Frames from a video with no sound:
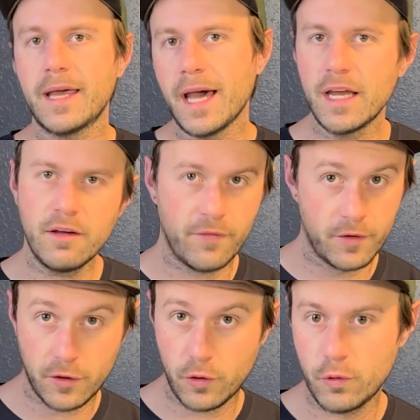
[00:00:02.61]
kind of
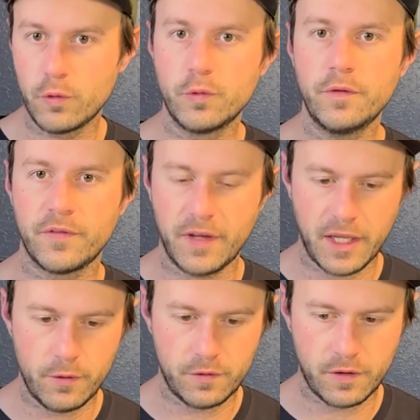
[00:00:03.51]
a new
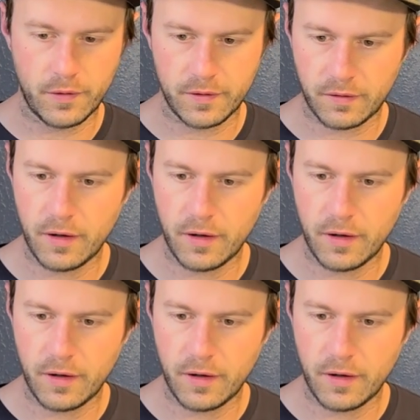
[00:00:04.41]
video series